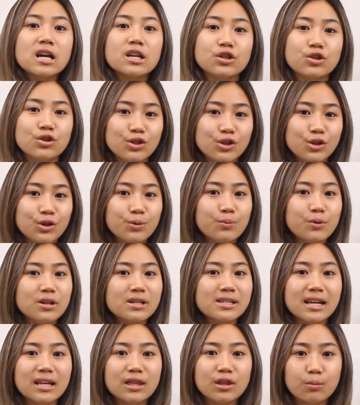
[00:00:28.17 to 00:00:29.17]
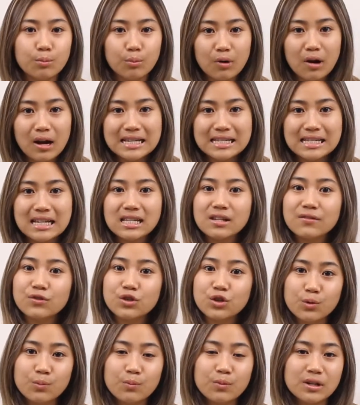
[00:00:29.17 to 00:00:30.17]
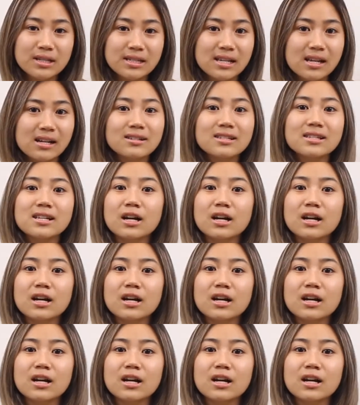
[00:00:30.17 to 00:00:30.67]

to tumors in the process of tumor cells